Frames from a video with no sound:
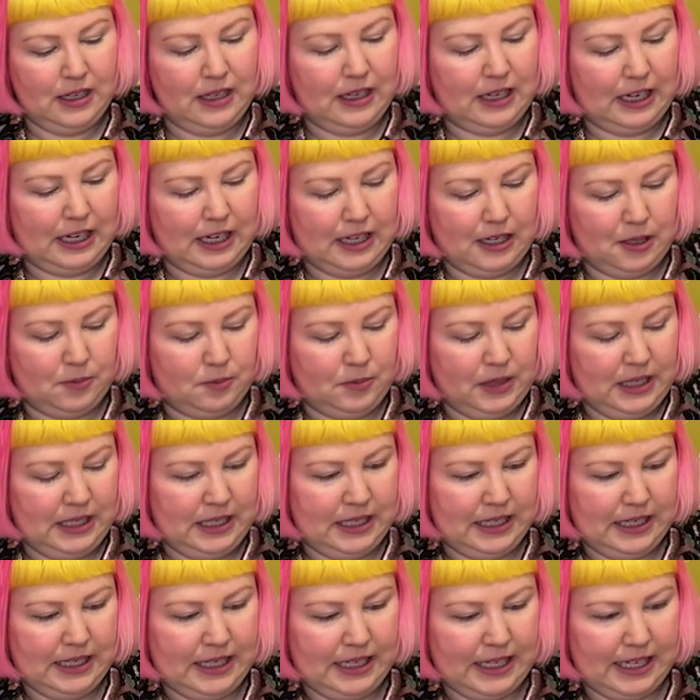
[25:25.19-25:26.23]
Um,
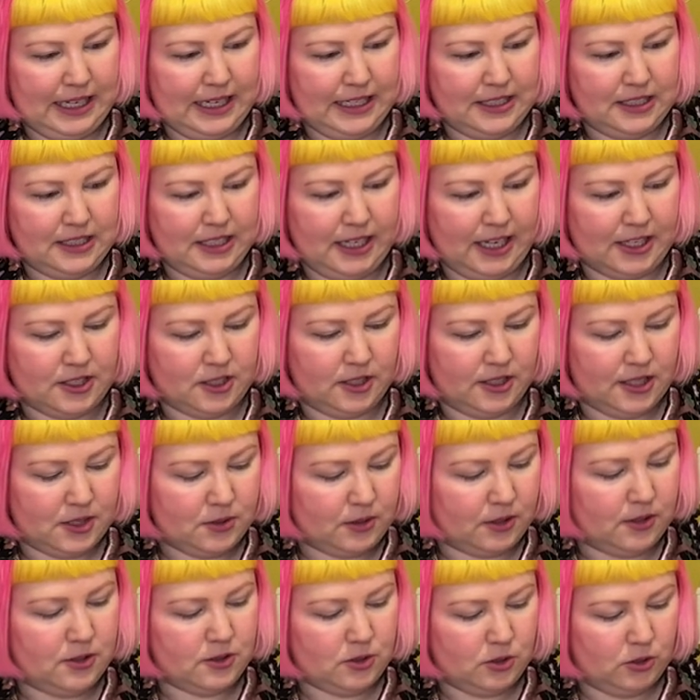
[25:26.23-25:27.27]
and yeah, so this
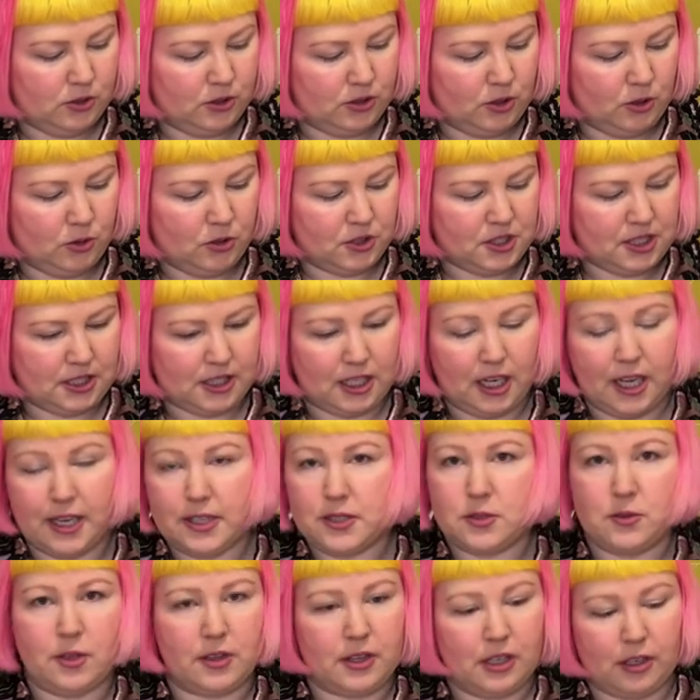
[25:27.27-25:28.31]
one is called Haunted
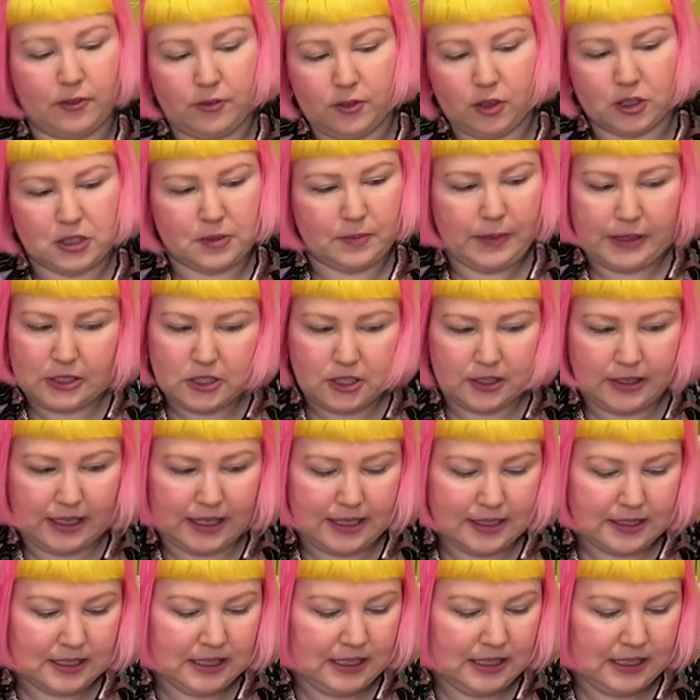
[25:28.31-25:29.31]
Castle. I think I forgot to mention that.